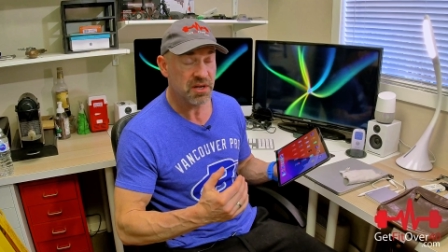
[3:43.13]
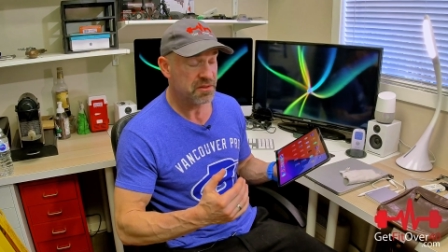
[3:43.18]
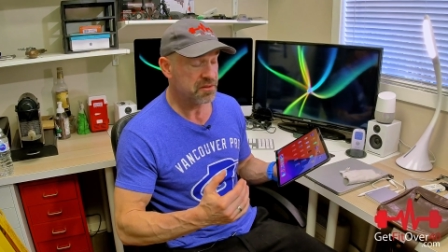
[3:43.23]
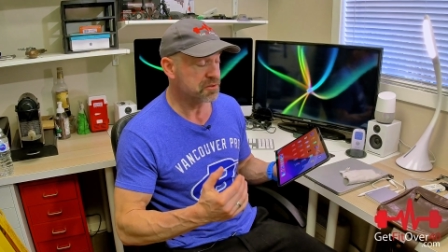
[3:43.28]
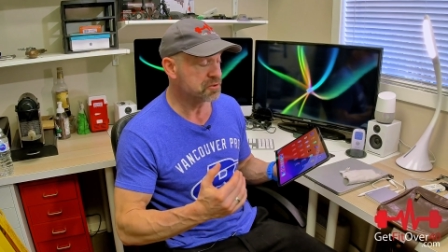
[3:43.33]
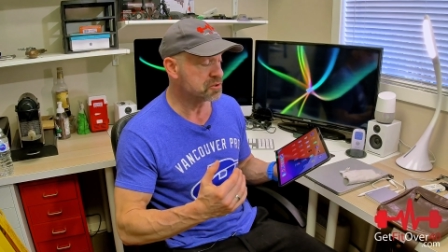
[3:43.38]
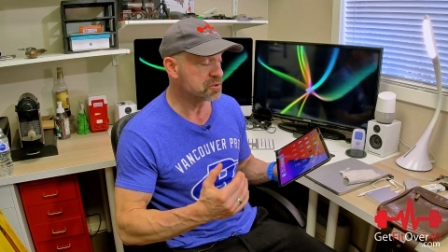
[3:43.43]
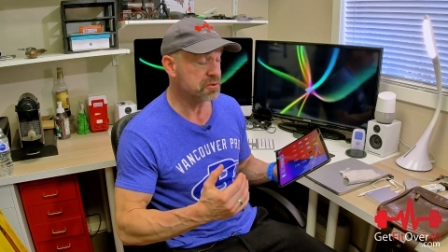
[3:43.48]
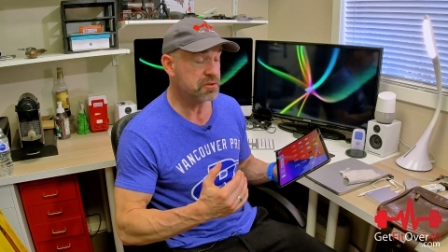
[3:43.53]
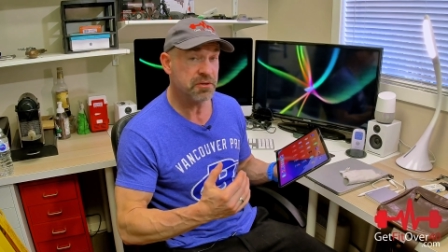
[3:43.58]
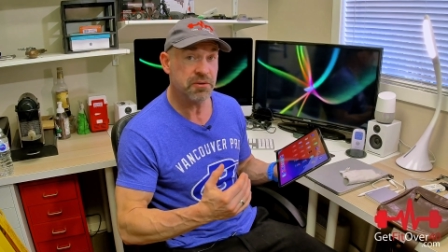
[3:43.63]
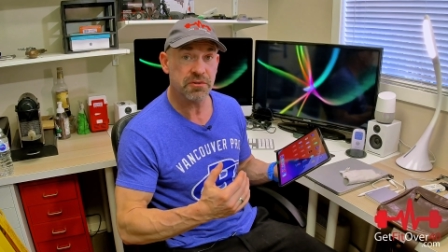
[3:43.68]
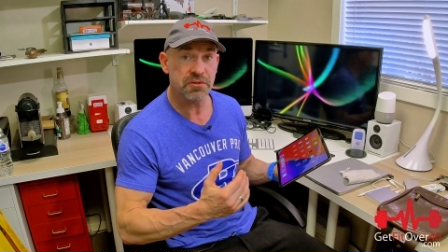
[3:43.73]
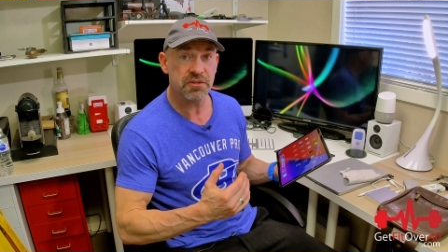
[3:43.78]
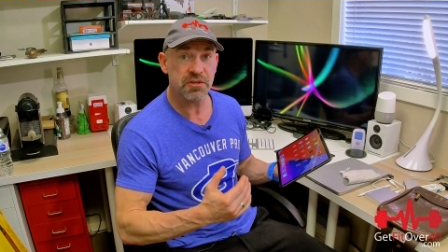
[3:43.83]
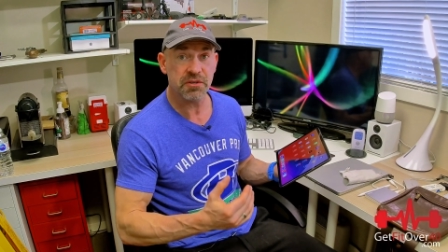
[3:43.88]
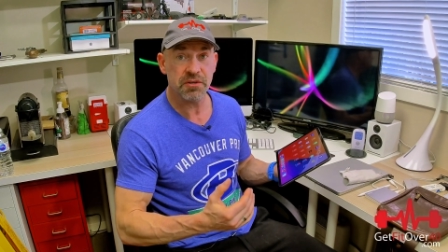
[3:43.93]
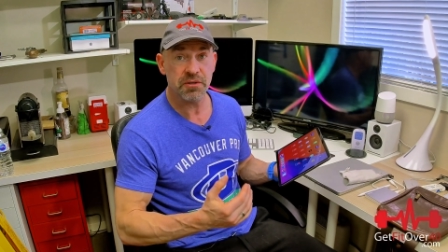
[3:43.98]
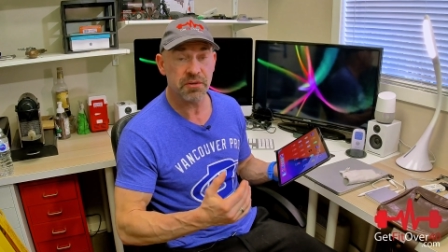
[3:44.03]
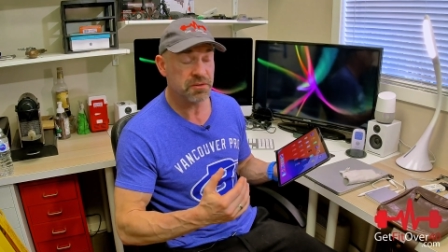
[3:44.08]
that you're used
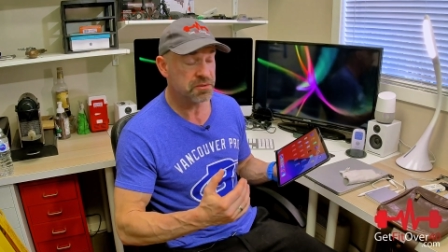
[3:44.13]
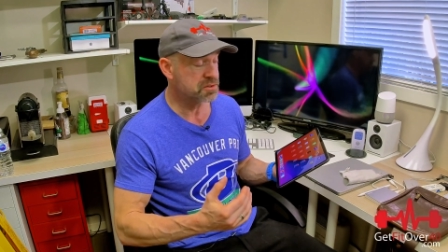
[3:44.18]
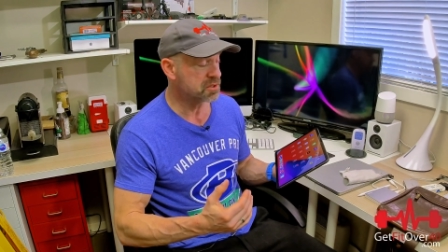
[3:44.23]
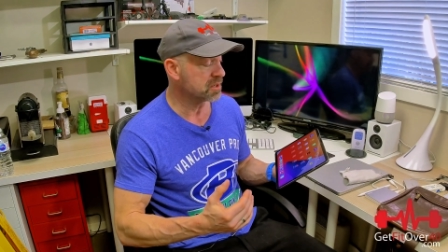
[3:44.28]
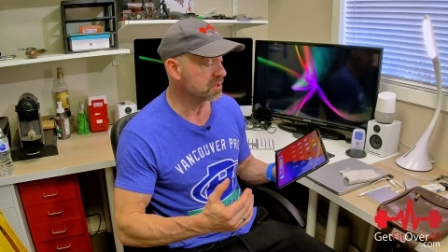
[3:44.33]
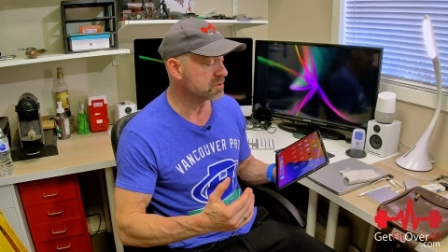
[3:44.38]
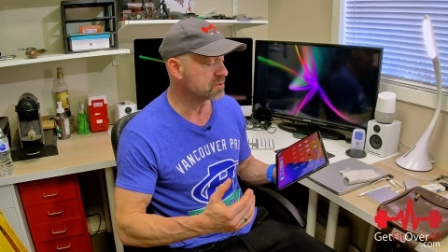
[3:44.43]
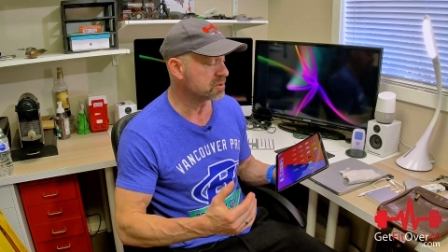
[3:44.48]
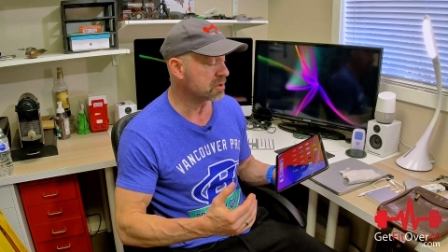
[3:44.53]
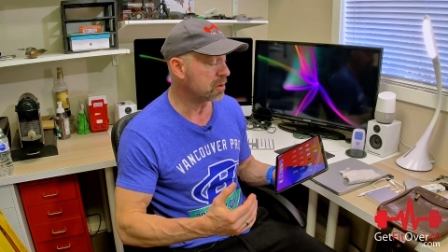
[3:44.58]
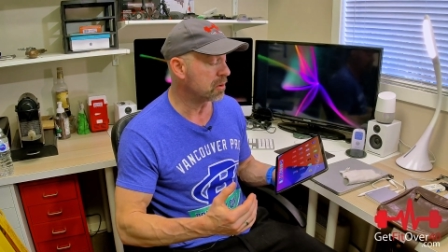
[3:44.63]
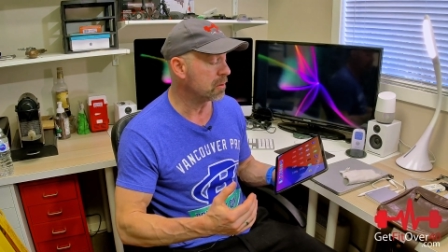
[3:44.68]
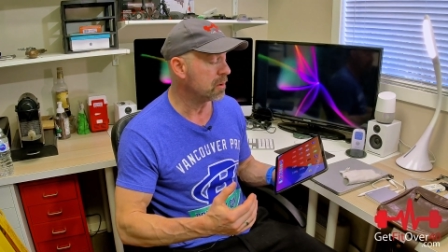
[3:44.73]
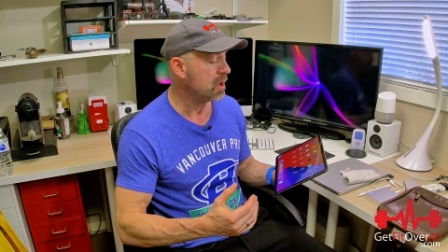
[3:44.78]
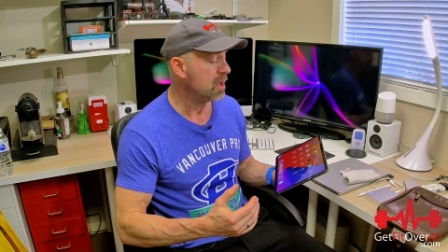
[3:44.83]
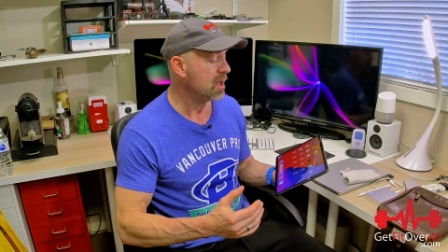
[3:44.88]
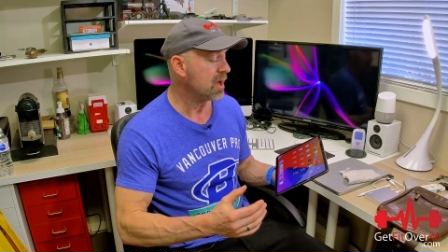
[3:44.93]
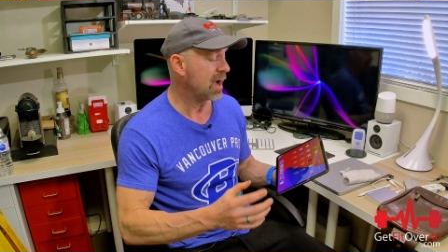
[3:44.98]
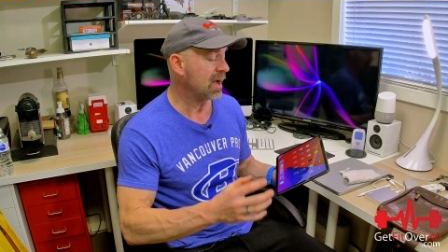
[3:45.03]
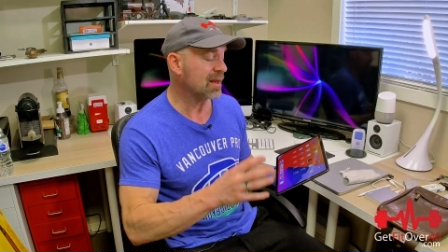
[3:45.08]
to using so
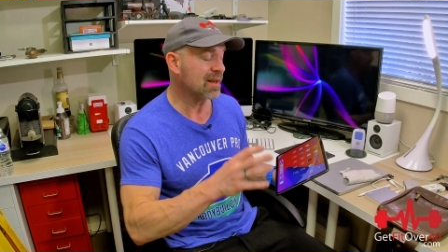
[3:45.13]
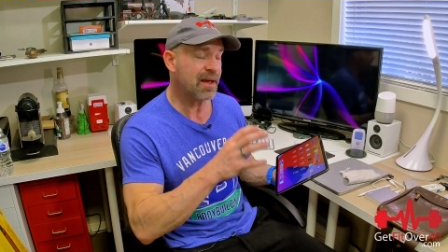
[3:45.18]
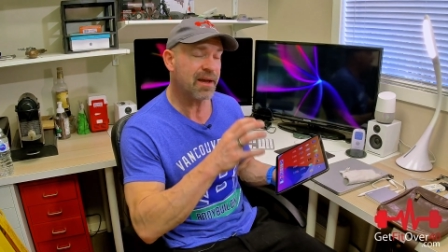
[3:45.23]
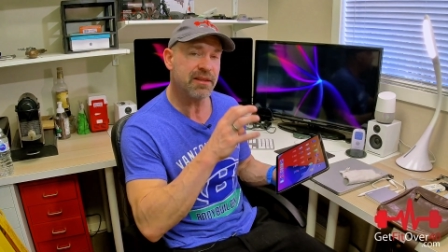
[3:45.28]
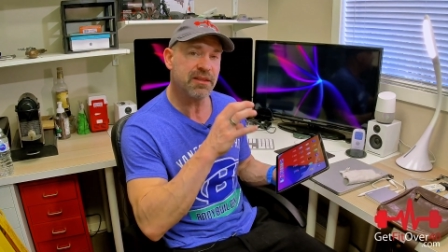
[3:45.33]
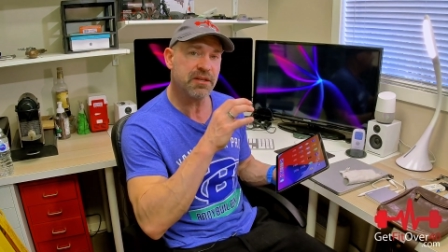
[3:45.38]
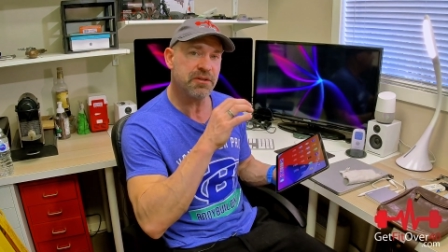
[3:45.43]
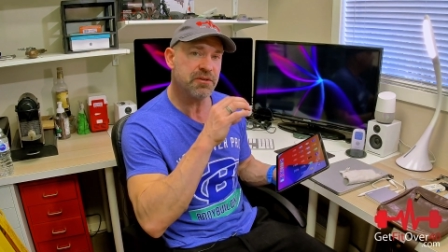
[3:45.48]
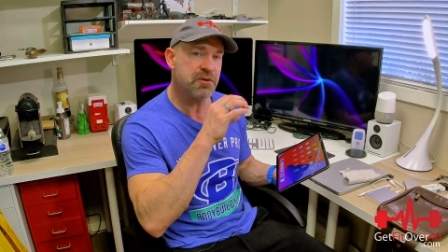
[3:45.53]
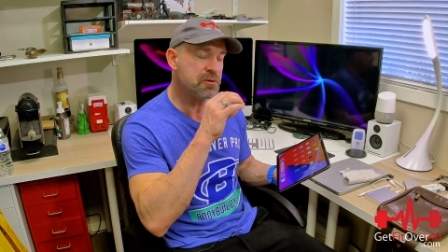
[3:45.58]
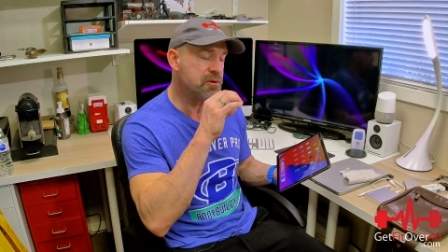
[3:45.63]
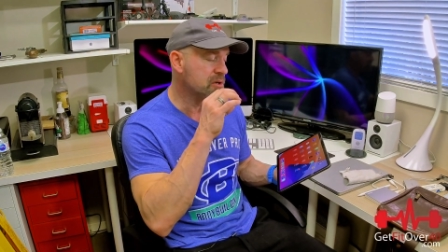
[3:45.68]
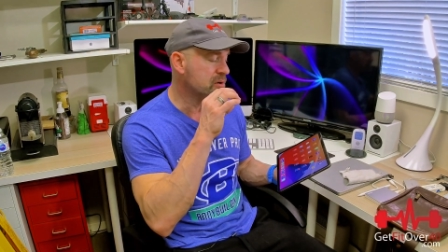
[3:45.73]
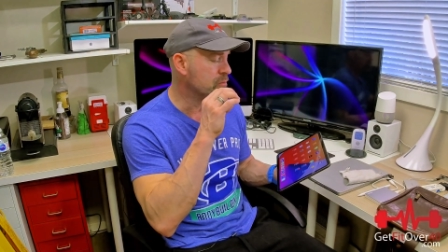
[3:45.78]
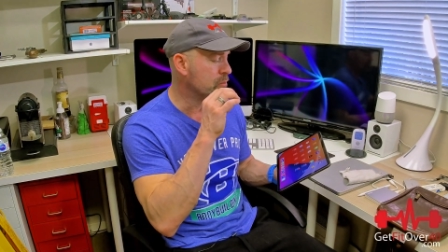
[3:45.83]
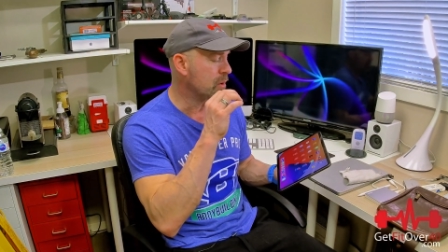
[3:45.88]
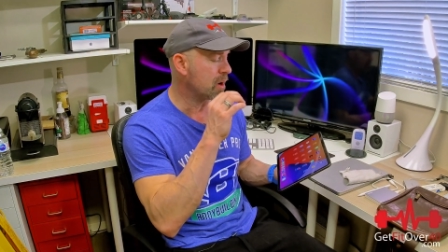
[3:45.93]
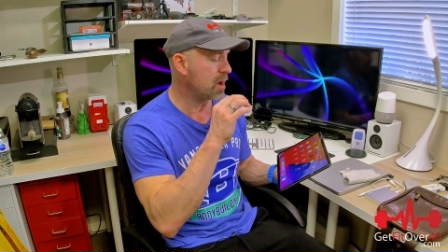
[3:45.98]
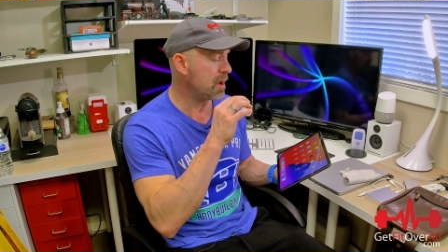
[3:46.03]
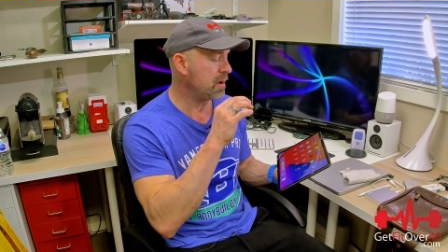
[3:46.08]
i like that you
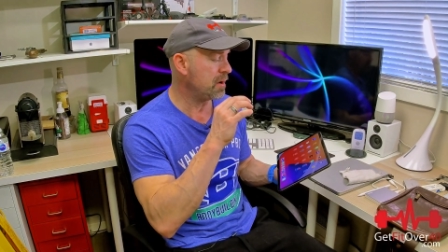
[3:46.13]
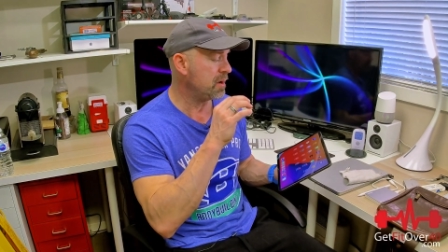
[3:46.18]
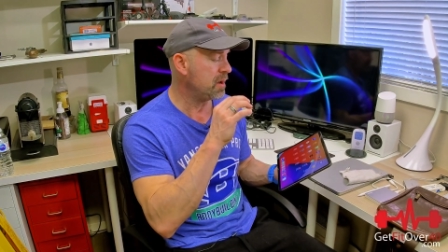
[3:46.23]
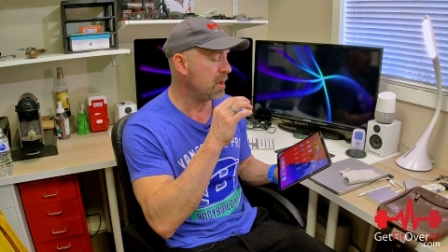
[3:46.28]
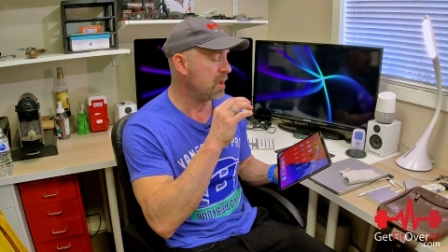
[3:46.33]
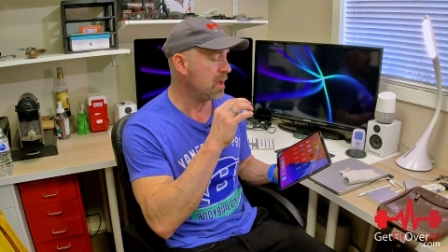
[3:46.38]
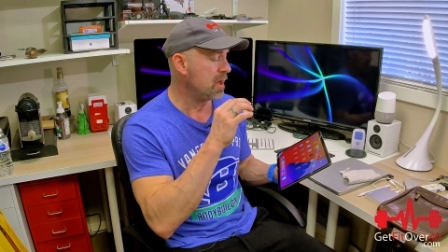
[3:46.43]
can run